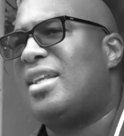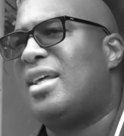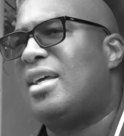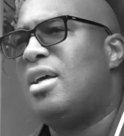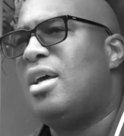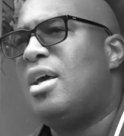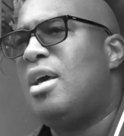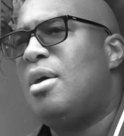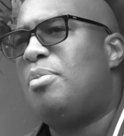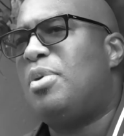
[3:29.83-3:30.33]
it
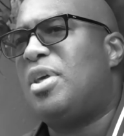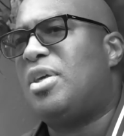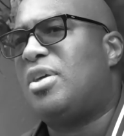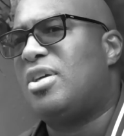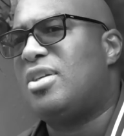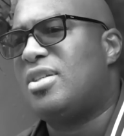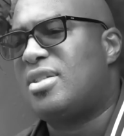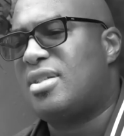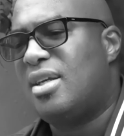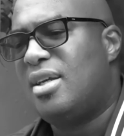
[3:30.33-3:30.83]

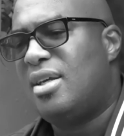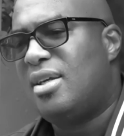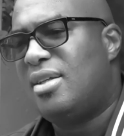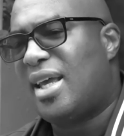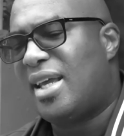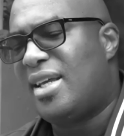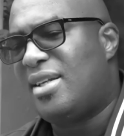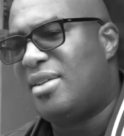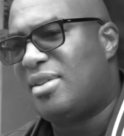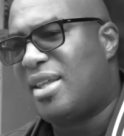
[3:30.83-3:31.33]
because
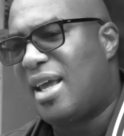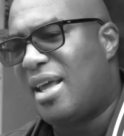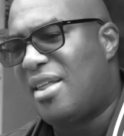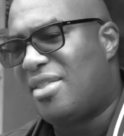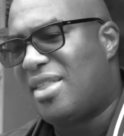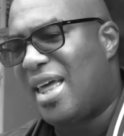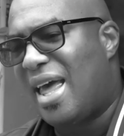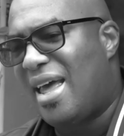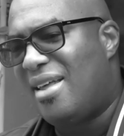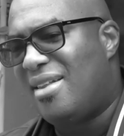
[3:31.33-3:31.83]
they, that,
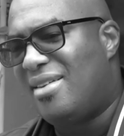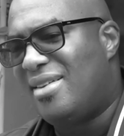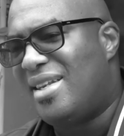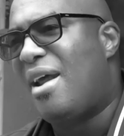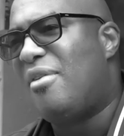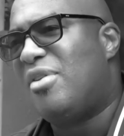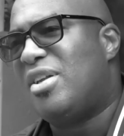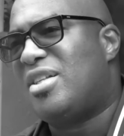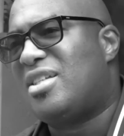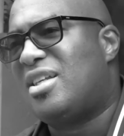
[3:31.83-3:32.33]
that
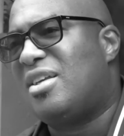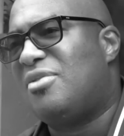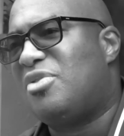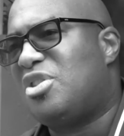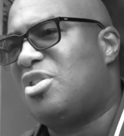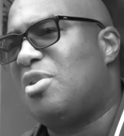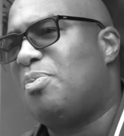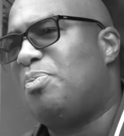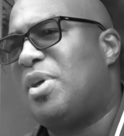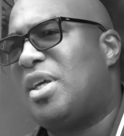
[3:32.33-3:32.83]
narrative
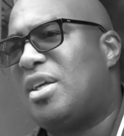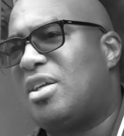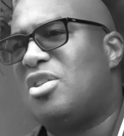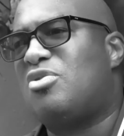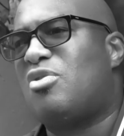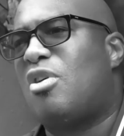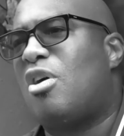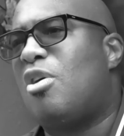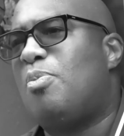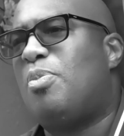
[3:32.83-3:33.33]
should be
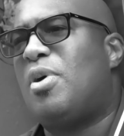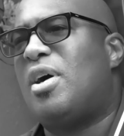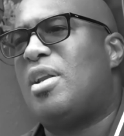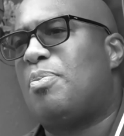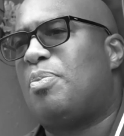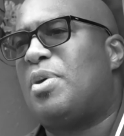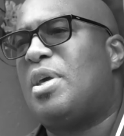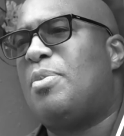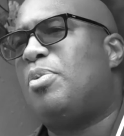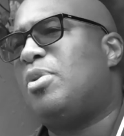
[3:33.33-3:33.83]
controlled by
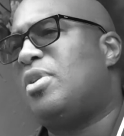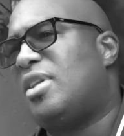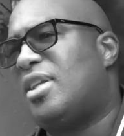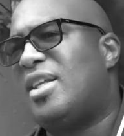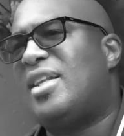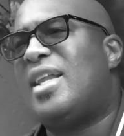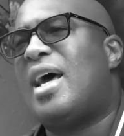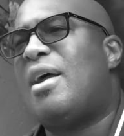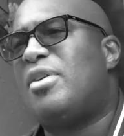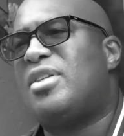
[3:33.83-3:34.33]
the people that
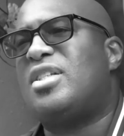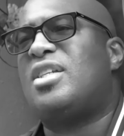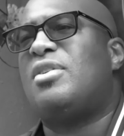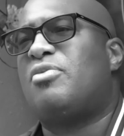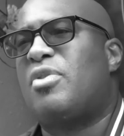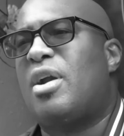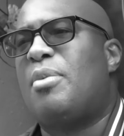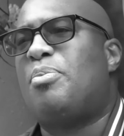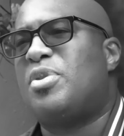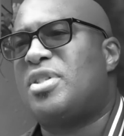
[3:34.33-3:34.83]
the
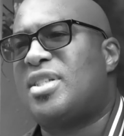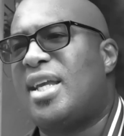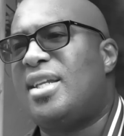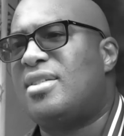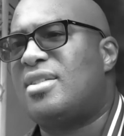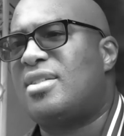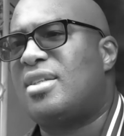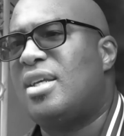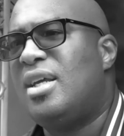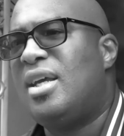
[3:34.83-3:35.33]
narrative
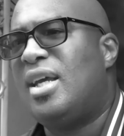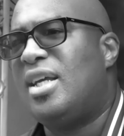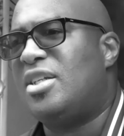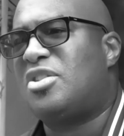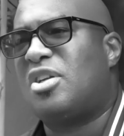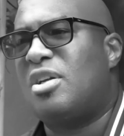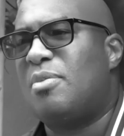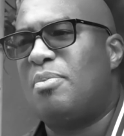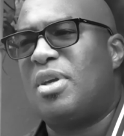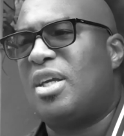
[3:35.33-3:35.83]
represents. It
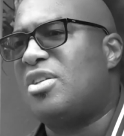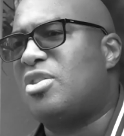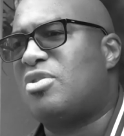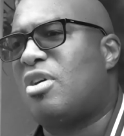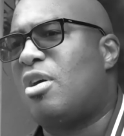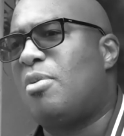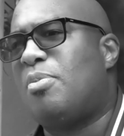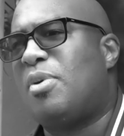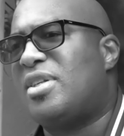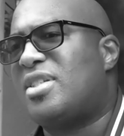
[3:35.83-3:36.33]
shouldn't be
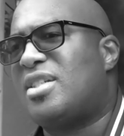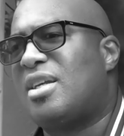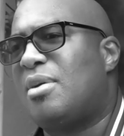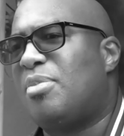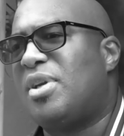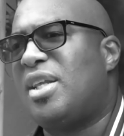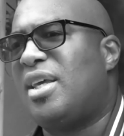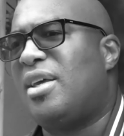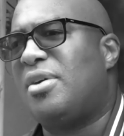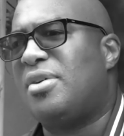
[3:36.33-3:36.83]
controlled by
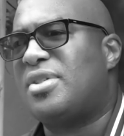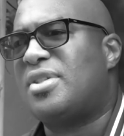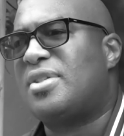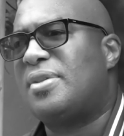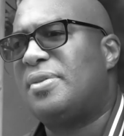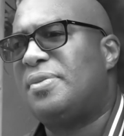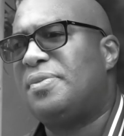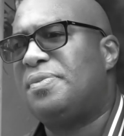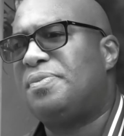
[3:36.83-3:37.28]
somebody else.